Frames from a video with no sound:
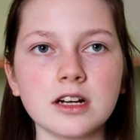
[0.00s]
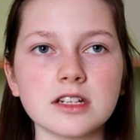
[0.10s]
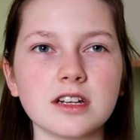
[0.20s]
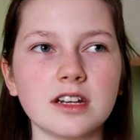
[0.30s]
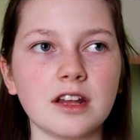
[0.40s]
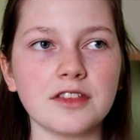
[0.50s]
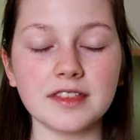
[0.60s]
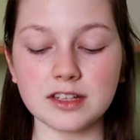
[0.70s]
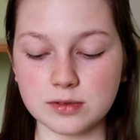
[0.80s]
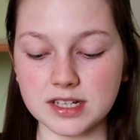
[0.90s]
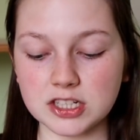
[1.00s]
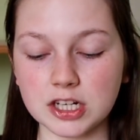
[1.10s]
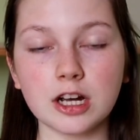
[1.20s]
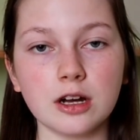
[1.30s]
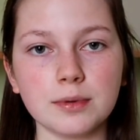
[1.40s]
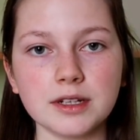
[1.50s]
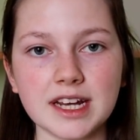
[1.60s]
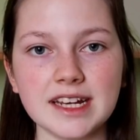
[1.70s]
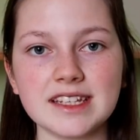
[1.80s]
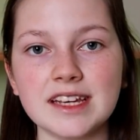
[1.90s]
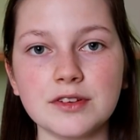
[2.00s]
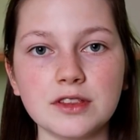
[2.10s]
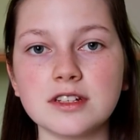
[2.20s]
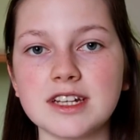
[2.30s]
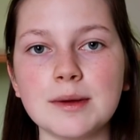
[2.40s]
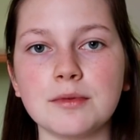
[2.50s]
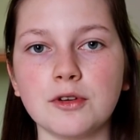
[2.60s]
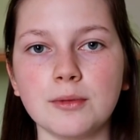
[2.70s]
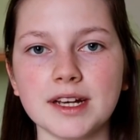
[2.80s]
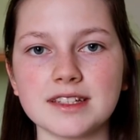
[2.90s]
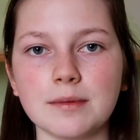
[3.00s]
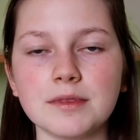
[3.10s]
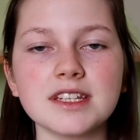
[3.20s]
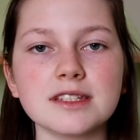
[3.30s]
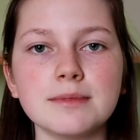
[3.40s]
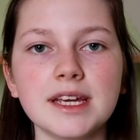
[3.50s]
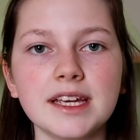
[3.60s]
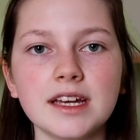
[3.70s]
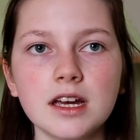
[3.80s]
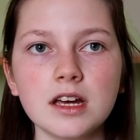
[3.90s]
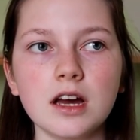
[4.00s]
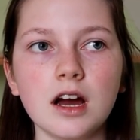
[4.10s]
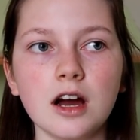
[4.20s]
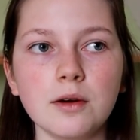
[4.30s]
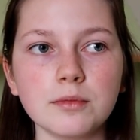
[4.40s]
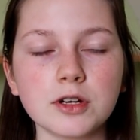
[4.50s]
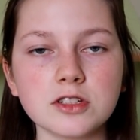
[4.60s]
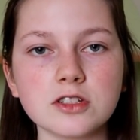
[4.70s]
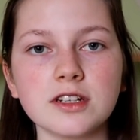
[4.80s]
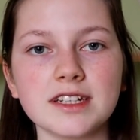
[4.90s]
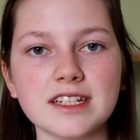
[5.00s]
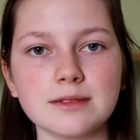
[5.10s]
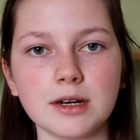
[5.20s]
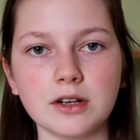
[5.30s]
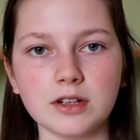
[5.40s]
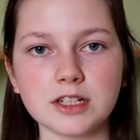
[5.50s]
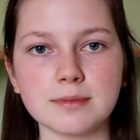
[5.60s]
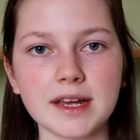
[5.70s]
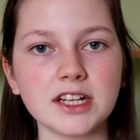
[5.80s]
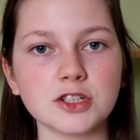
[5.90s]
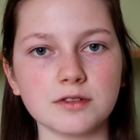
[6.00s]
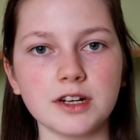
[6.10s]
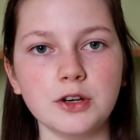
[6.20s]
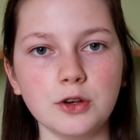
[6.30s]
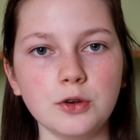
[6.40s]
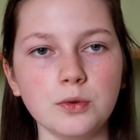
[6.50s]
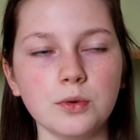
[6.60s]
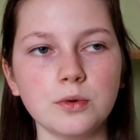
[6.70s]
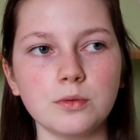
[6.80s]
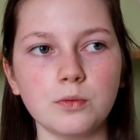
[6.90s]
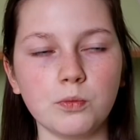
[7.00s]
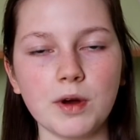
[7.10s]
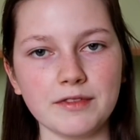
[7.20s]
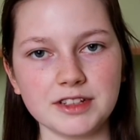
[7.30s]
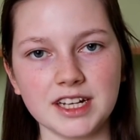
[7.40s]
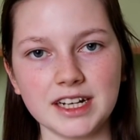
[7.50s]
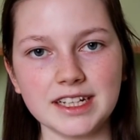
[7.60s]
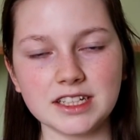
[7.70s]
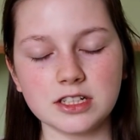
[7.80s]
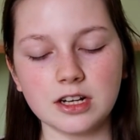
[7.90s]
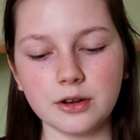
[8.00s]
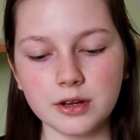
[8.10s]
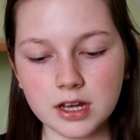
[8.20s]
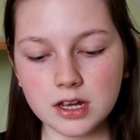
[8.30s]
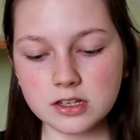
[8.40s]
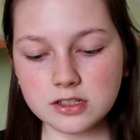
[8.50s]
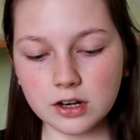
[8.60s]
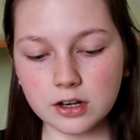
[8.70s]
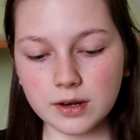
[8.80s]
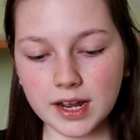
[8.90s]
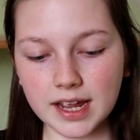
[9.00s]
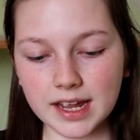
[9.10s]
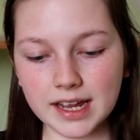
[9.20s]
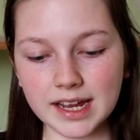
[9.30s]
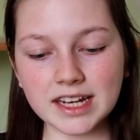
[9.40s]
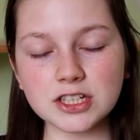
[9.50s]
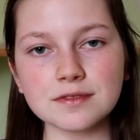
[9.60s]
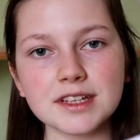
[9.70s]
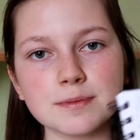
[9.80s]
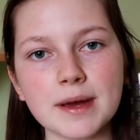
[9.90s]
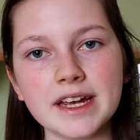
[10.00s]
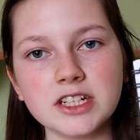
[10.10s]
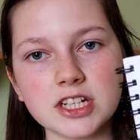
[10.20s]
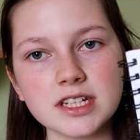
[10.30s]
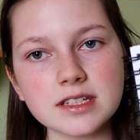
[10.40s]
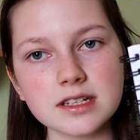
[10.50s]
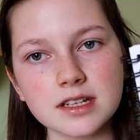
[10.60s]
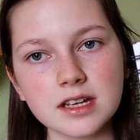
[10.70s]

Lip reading: decided, I think this was actually a couple of days, even the day before my exam. This is me consolidating my knowledge, making sure I knew everything I needed to know. So each of these pages